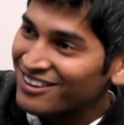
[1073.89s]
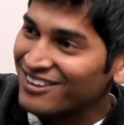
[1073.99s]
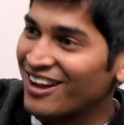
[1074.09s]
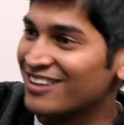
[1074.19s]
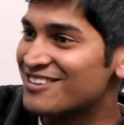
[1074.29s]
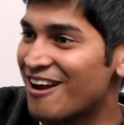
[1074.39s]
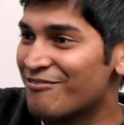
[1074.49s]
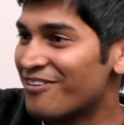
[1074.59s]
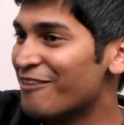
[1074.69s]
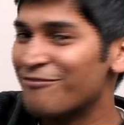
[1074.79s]
At
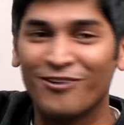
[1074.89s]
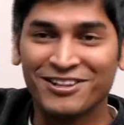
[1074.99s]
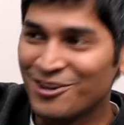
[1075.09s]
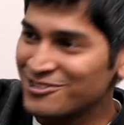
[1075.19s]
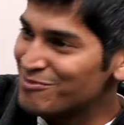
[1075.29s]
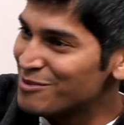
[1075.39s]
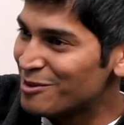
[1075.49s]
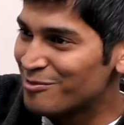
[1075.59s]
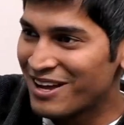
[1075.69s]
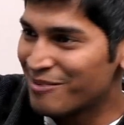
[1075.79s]
Stanford, like 40,000 people
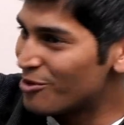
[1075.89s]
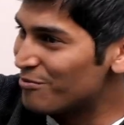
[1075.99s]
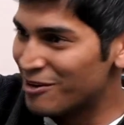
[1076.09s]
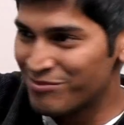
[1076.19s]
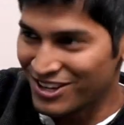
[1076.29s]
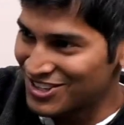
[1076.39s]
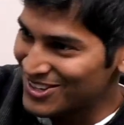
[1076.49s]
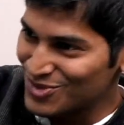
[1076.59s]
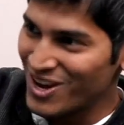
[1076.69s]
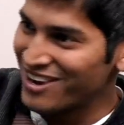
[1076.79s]
apply. Probably at Plaksha
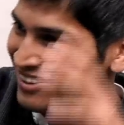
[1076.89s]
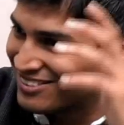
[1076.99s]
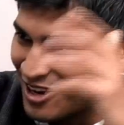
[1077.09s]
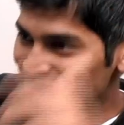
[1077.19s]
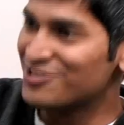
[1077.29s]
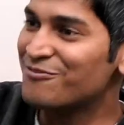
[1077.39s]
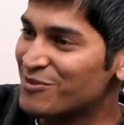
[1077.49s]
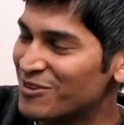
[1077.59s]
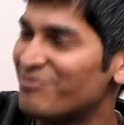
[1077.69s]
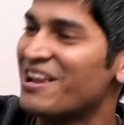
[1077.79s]
as well, like thousands of
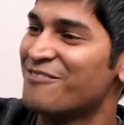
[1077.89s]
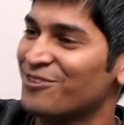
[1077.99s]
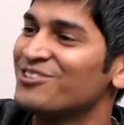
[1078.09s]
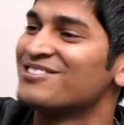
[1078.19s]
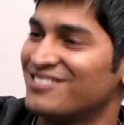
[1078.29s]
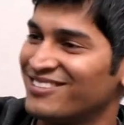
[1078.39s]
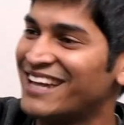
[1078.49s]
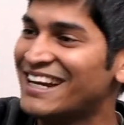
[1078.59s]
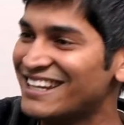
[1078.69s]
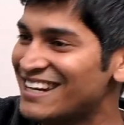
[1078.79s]
people apply for those
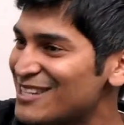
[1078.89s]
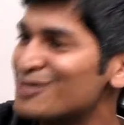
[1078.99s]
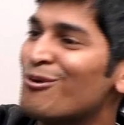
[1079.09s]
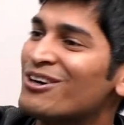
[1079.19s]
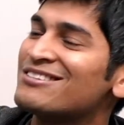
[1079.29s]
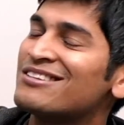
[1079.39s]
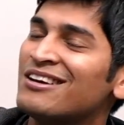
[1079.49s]
90, 80 spots.